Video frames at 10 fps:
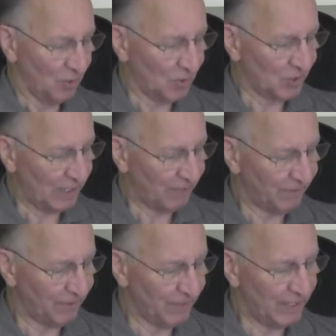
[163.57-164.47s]
or
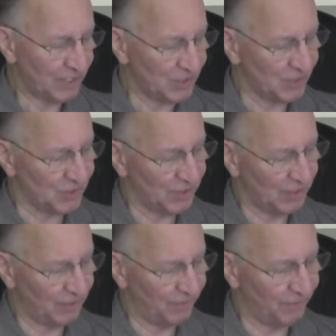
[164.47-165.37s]
slight variations in the